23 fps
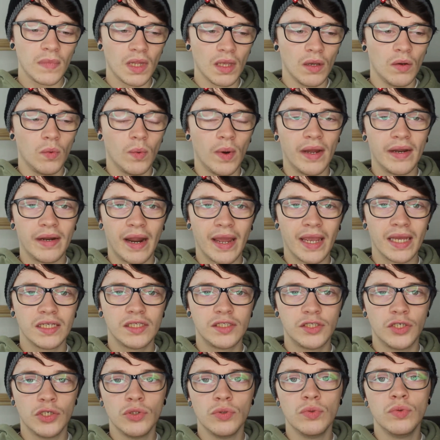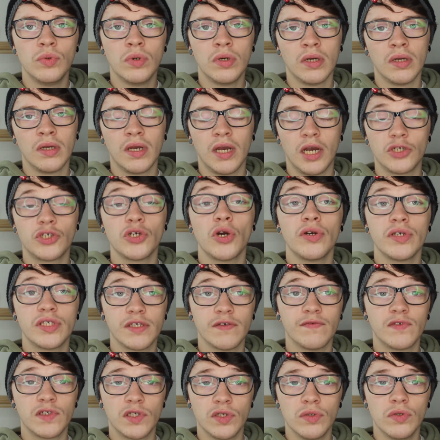where I had a choice
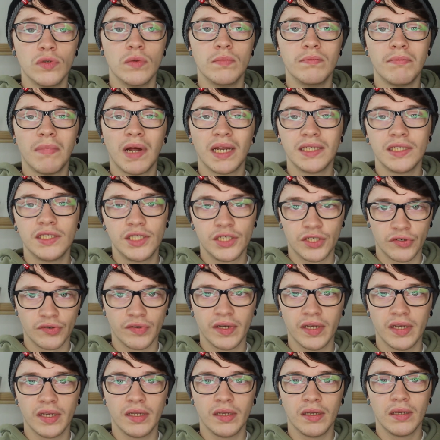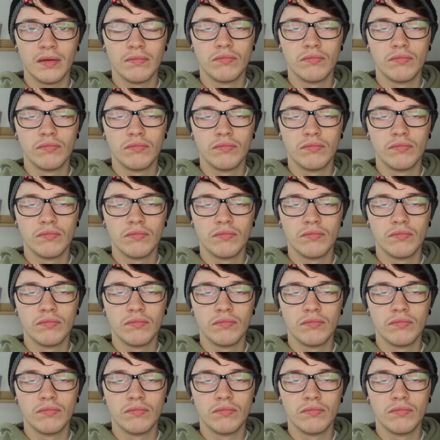of two mandatory